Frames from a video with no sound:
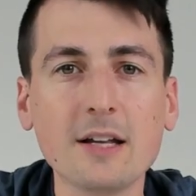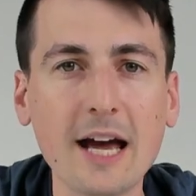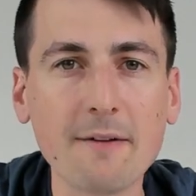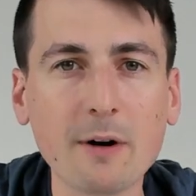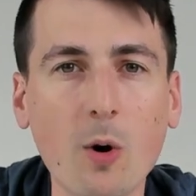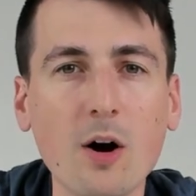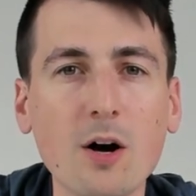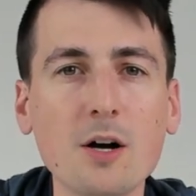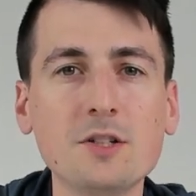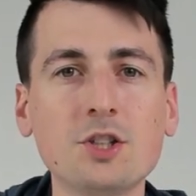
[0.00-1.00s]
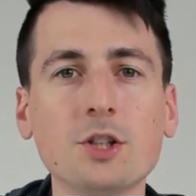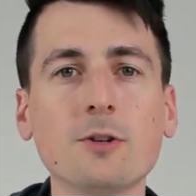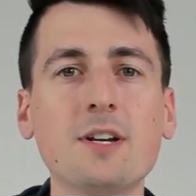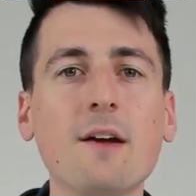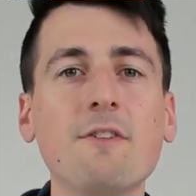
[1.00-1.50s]
everyone, Digital
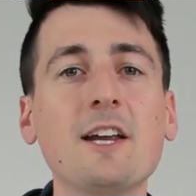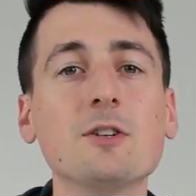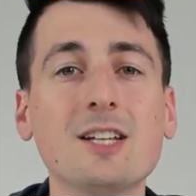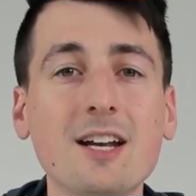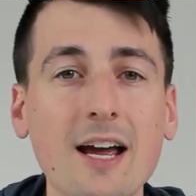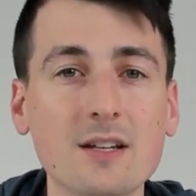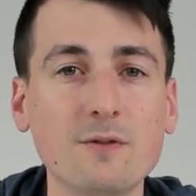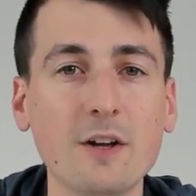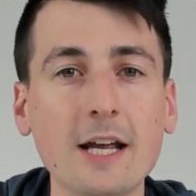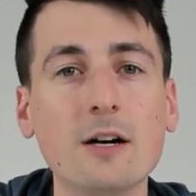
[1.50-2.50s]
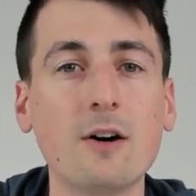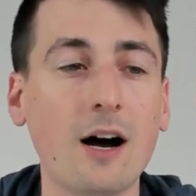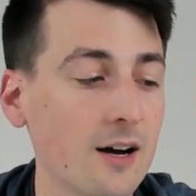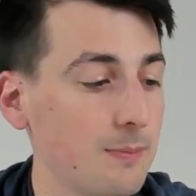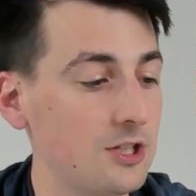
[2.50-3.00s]
David here. Today in this video,
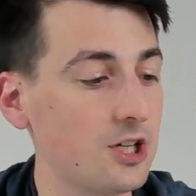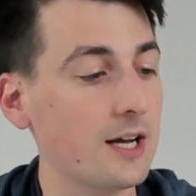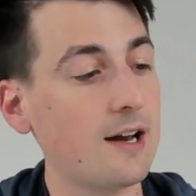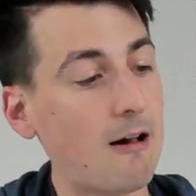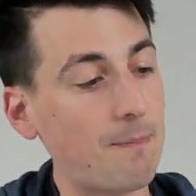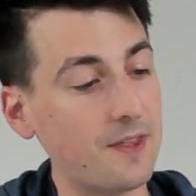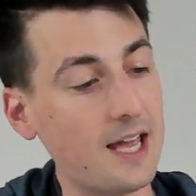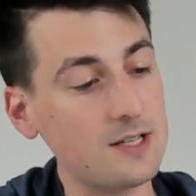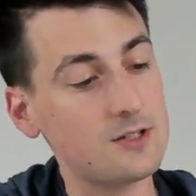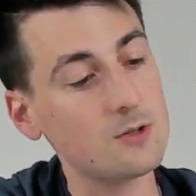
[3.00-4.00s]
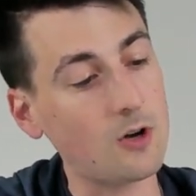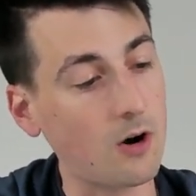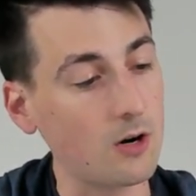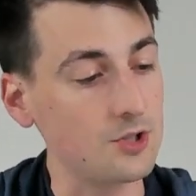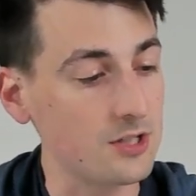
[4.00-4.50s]
I'm gonna be checking out the ASUS
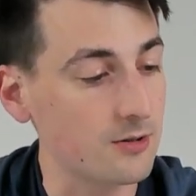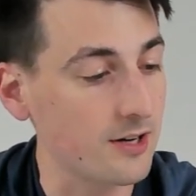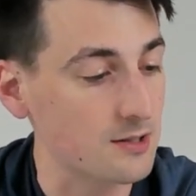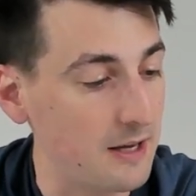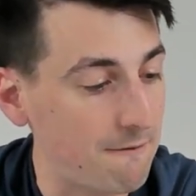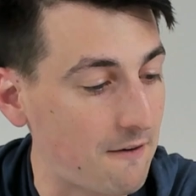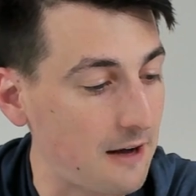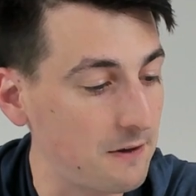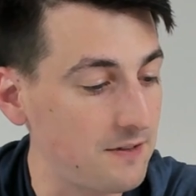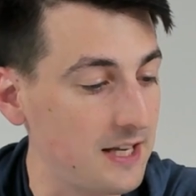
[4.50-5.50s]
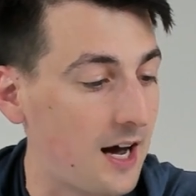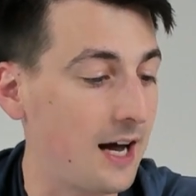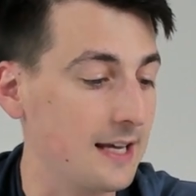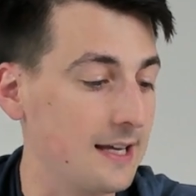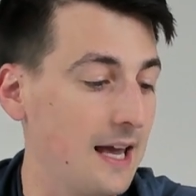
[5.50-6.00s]
ROG Strix
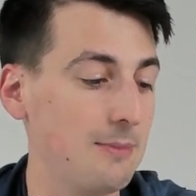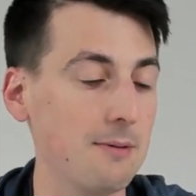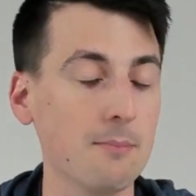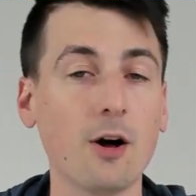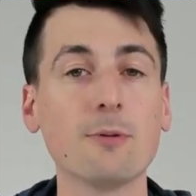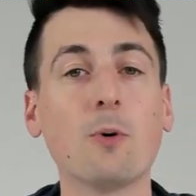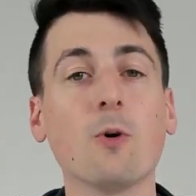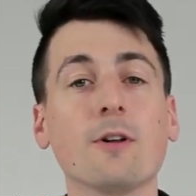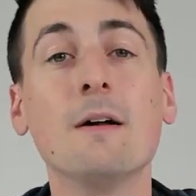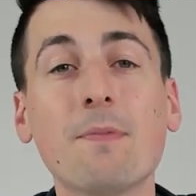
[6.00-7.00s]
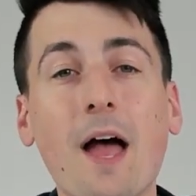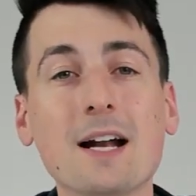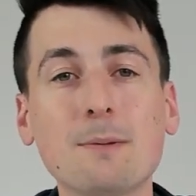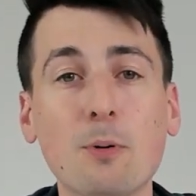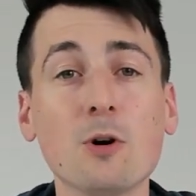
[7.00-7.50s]
B550i gaming motherboard. I
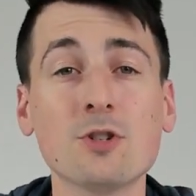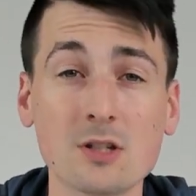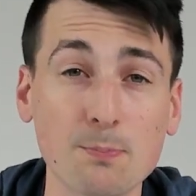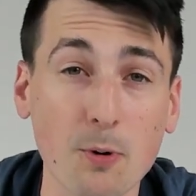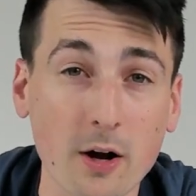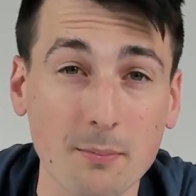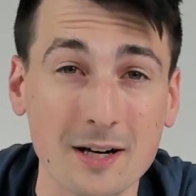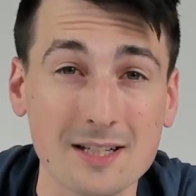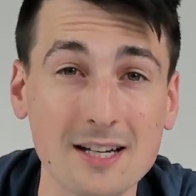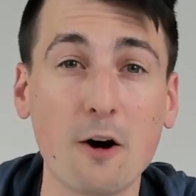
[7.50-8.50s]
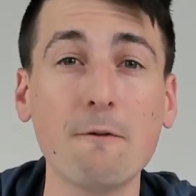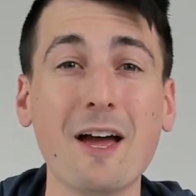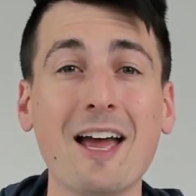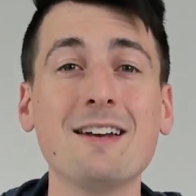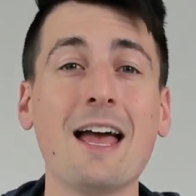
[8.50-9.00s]
did purchase this product myself
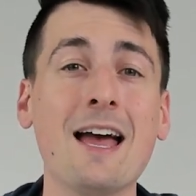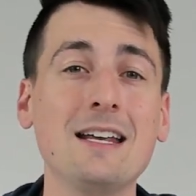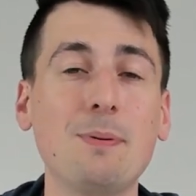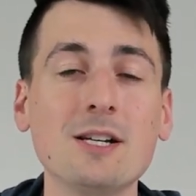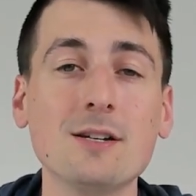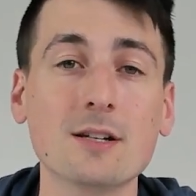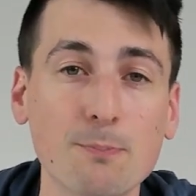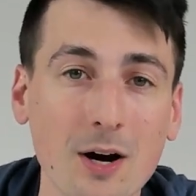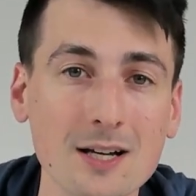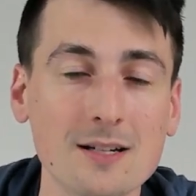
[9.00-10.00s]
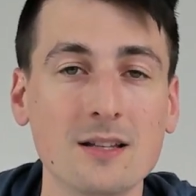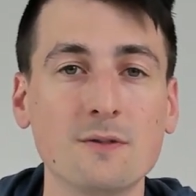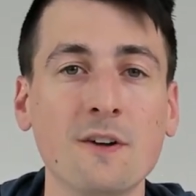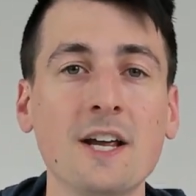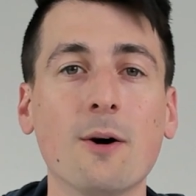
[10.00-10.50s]
and any opinion expressed in this
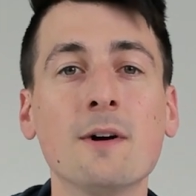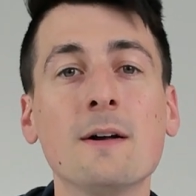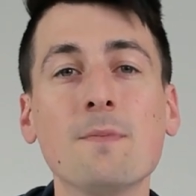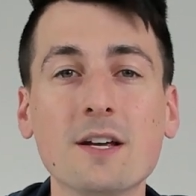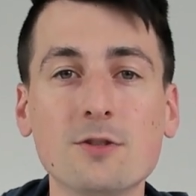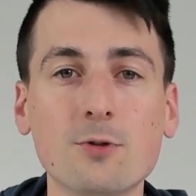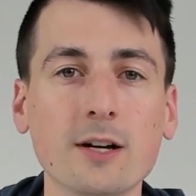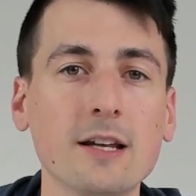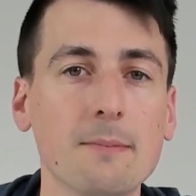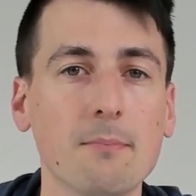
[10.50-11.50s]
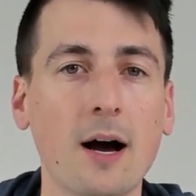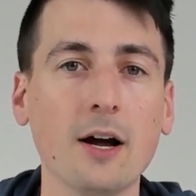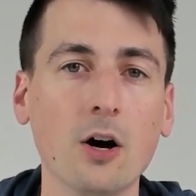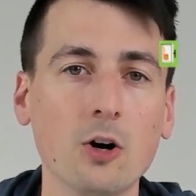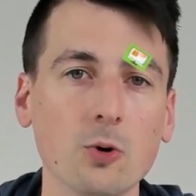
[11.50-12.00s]
video is strictly my
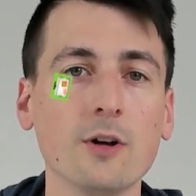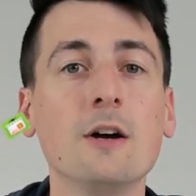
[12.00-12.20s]
own.